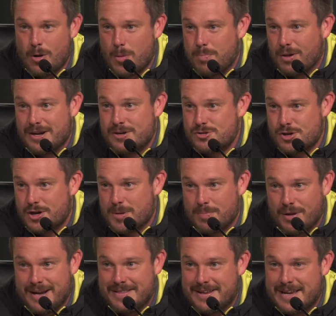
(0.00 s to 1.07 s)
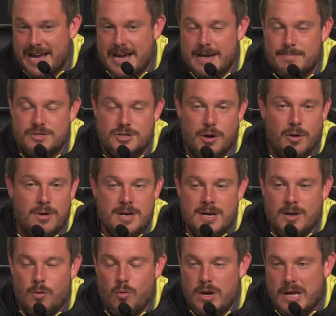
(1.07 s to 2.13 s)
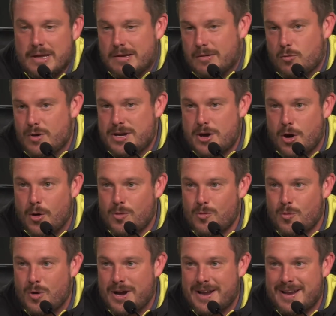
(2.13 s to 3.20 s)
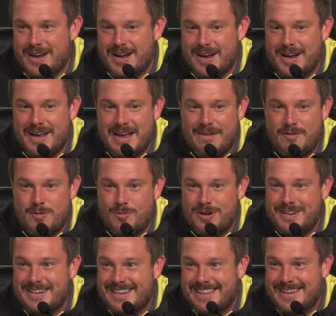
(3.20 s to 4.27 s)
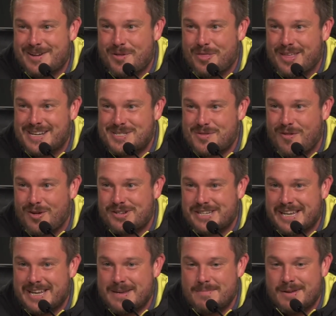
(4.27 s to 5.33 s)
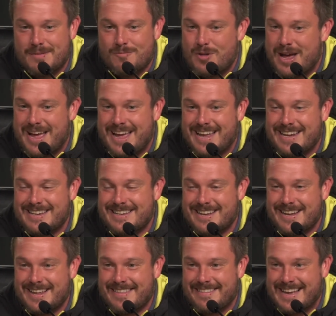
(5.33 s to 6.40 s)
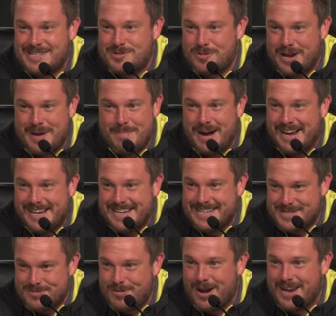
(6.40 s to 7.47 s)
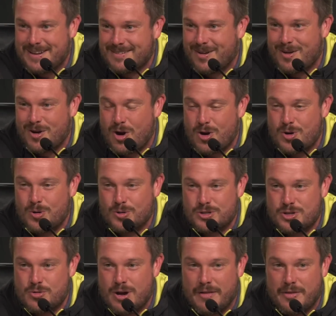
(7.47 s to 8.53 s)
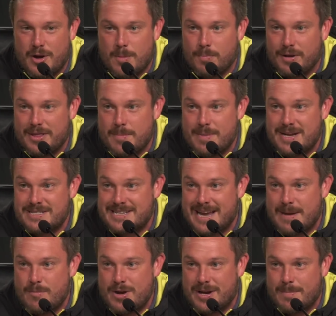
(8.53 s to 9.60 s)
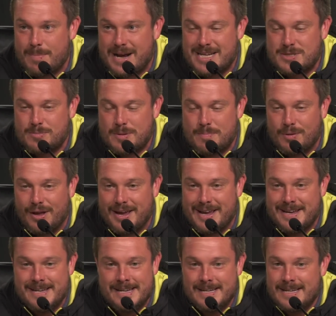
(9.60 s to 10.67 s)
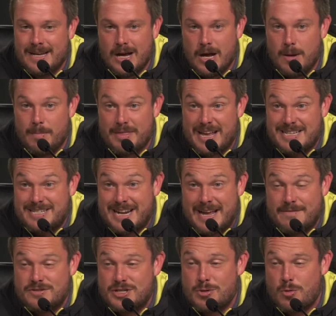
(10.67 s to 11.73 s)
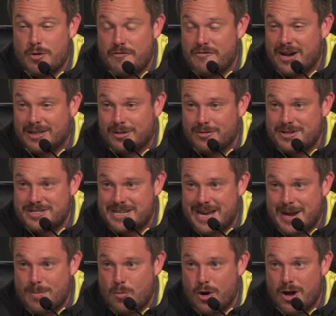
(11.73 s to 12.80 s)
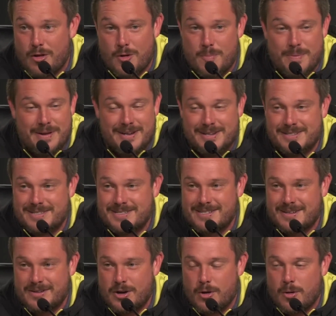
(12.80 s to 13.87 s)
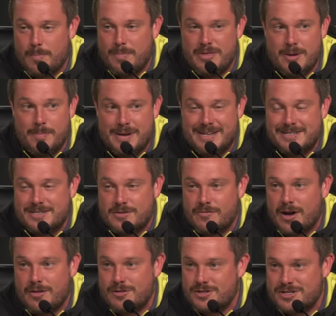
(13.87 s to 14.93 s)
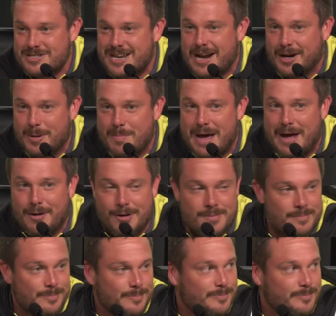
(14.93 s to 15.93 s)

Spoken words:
Our players are going to play in the game. So we know what everyone, you know, thinks of our team, and that's okay by us, right? Our goal is to go out there and play the best game we can possibly play. But that's going to have zero effect on this game. What other opinions, you know, the opinions of others is not going to matter.